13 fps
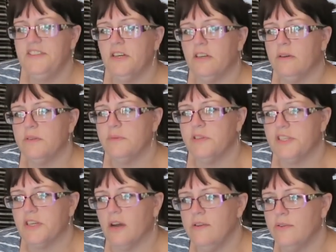Duck who was with
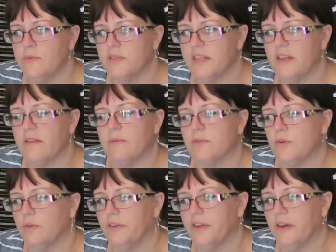Schofield? Was that? No, that was
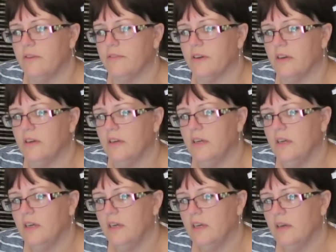Gordon the Gopher.
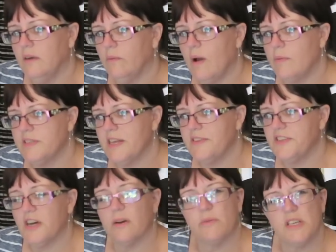Where was Ed the
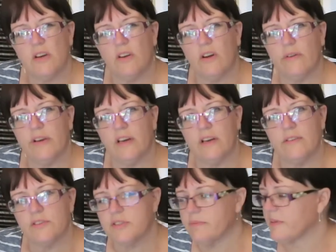Duck? Was he on Going
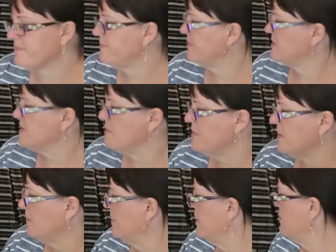Live or something?
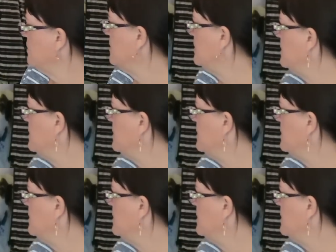Somebody will know.